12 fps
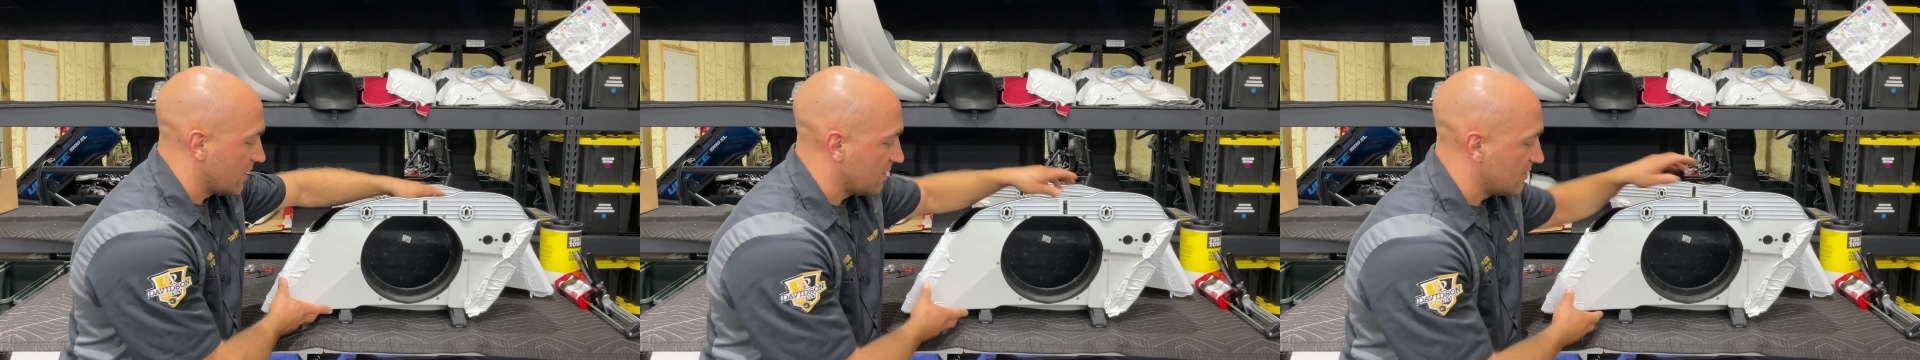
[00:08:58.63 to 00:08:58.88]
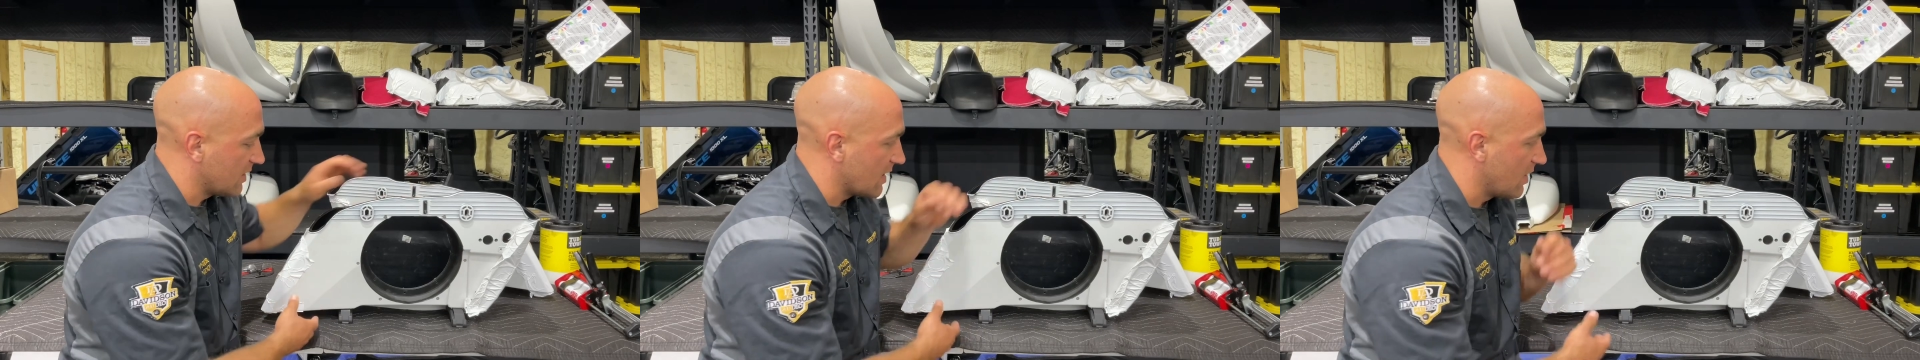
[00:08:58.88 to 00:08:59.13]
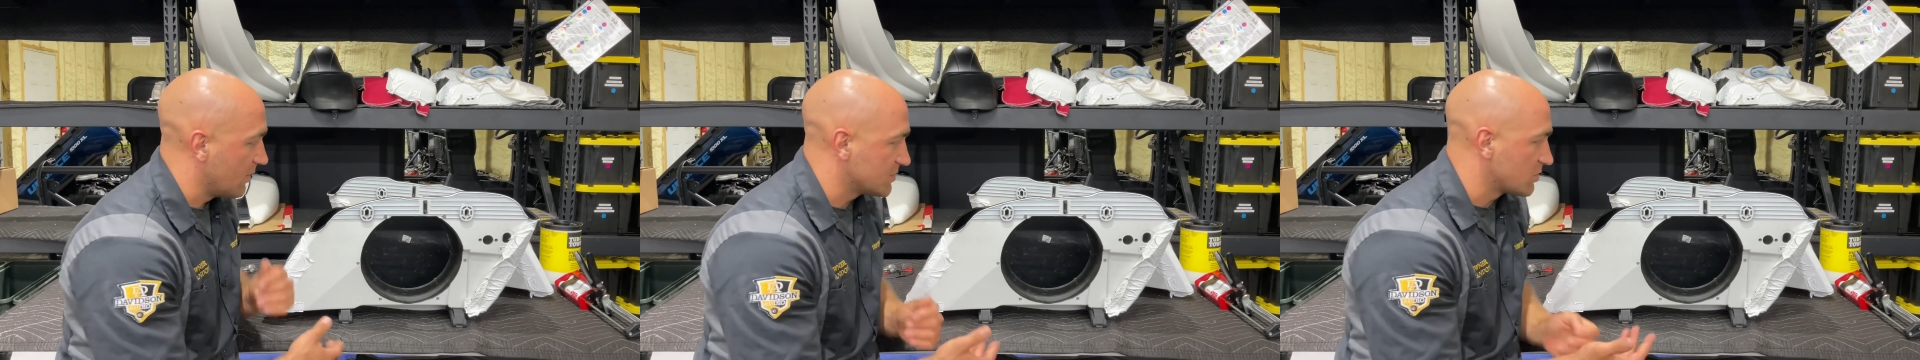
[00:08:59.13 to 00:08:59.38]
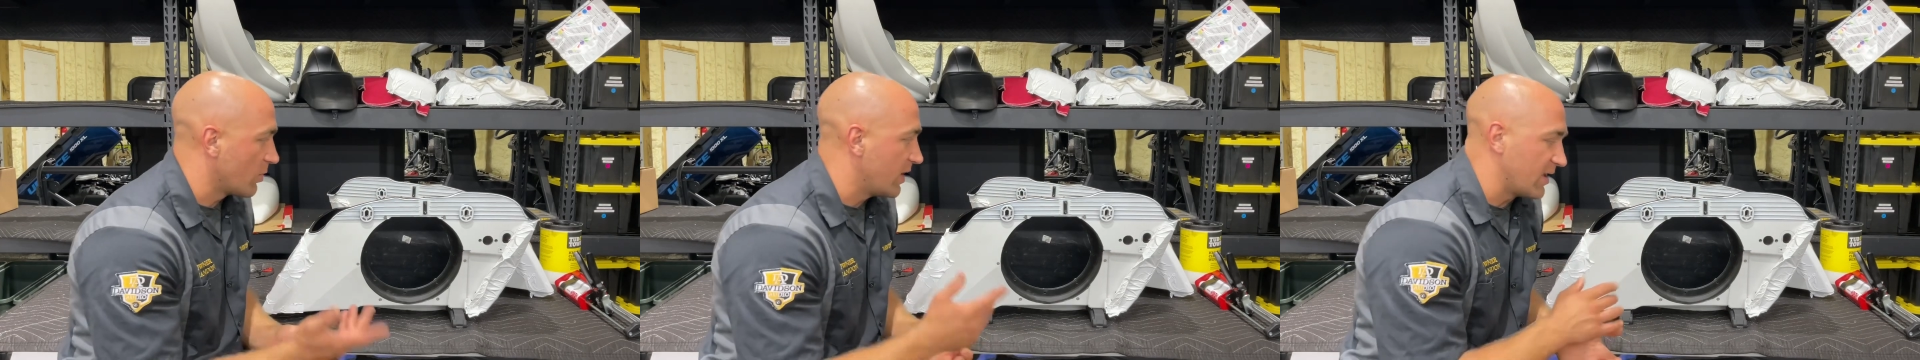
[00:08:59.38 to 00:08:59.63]
anything
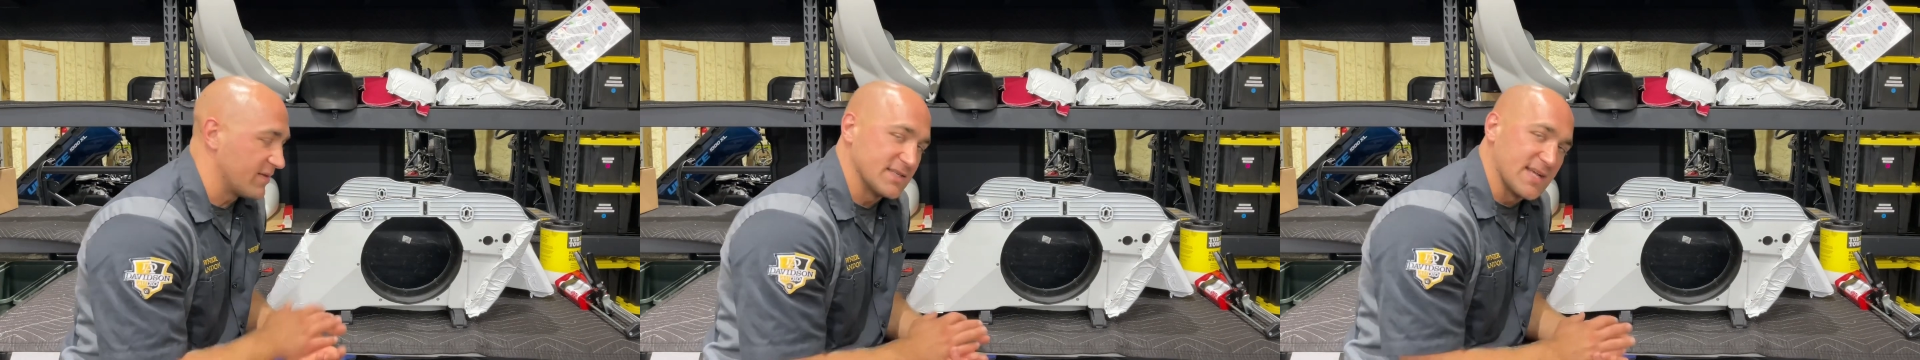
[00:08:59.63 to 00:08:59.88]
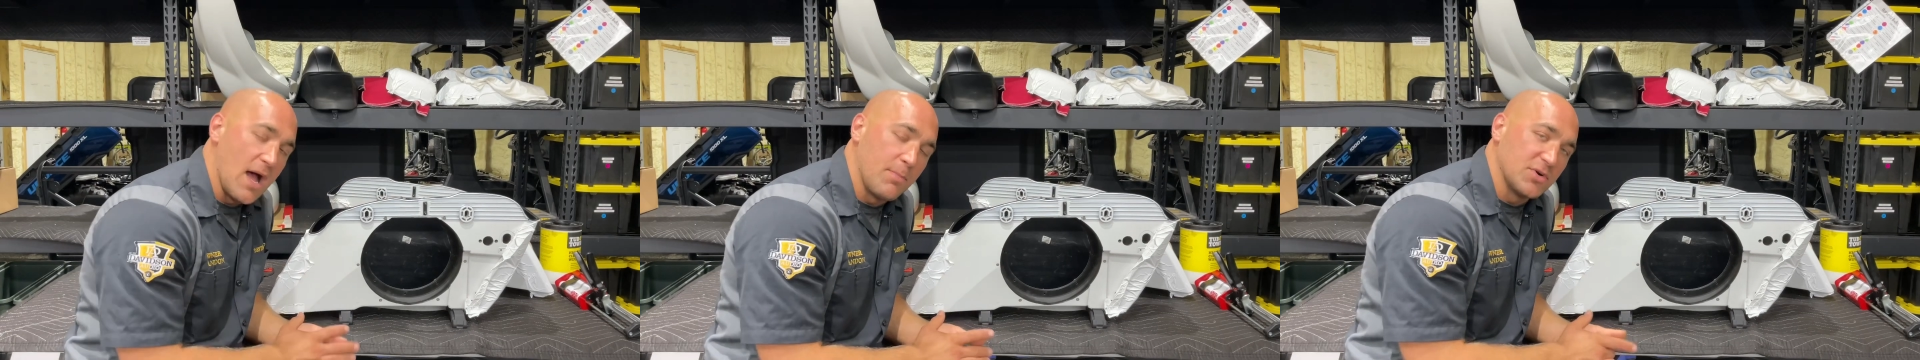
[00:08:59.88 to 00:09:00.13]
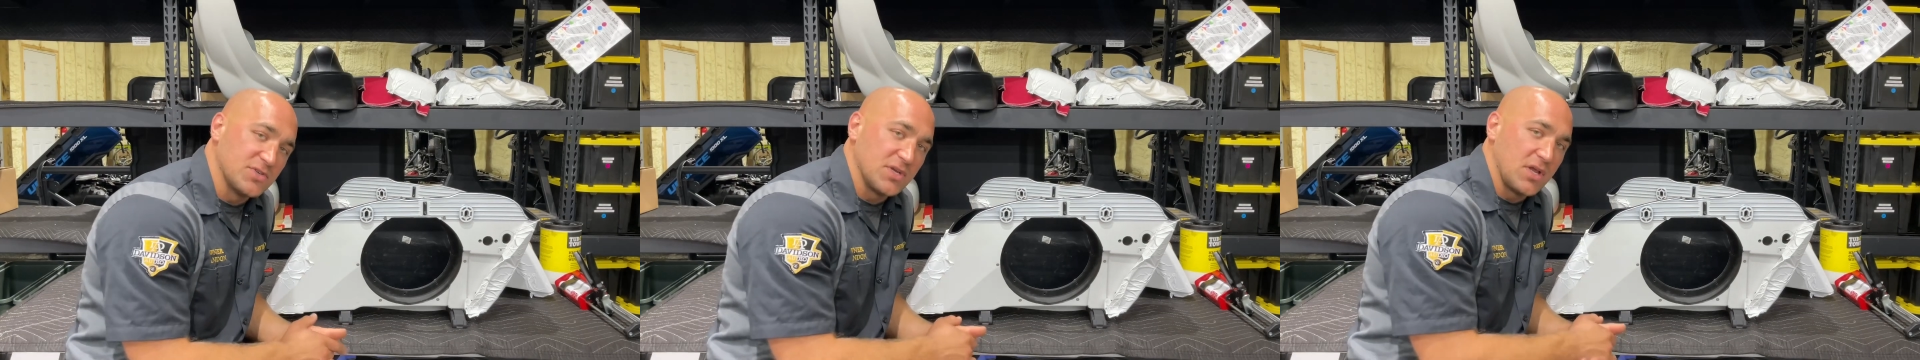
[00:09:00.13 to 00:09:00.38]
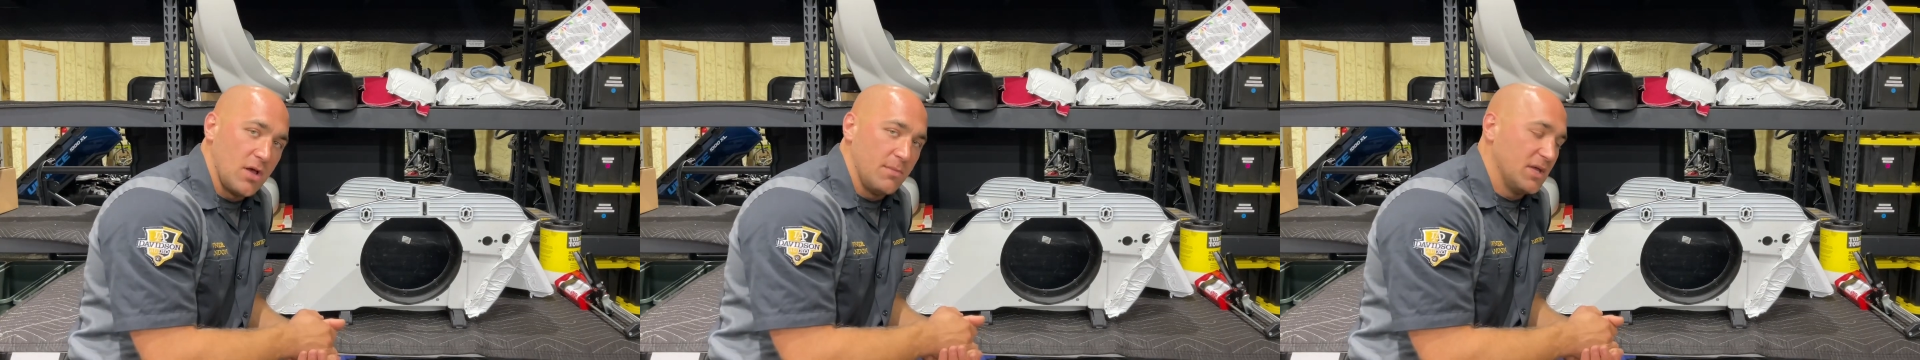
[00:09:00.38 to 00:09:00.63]
else. We're waiting on the toppers to
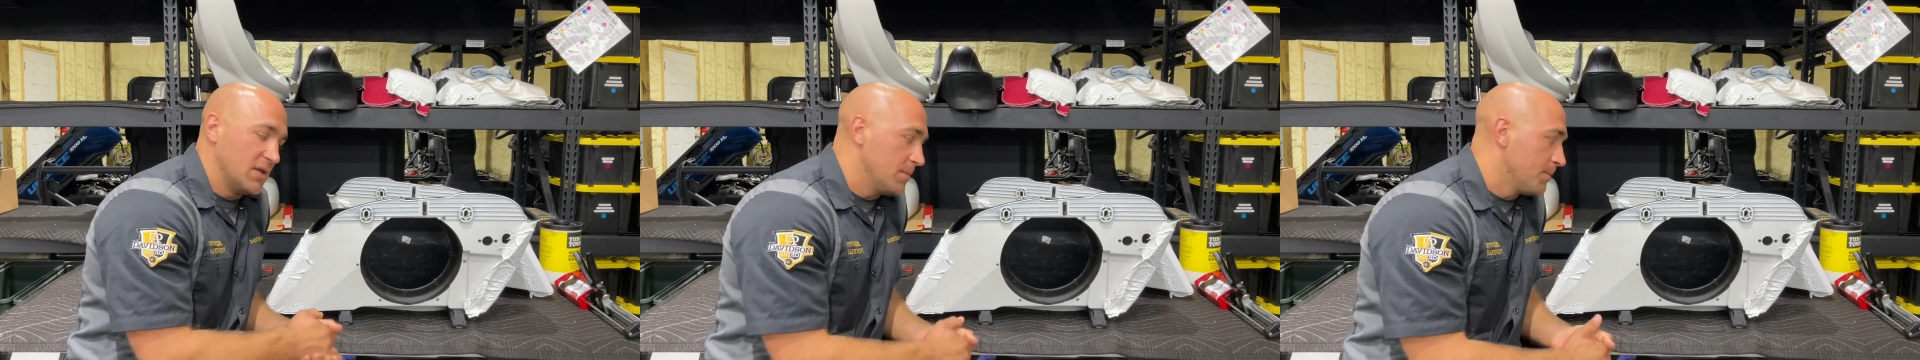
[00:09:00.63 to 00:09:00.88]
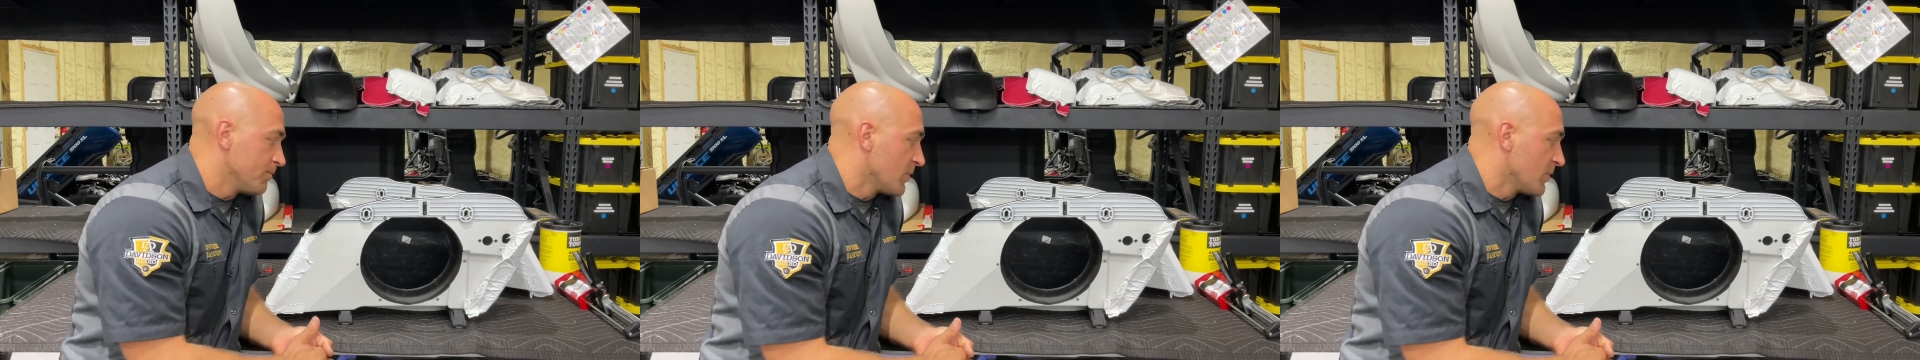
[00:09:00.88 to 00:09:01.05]
come in.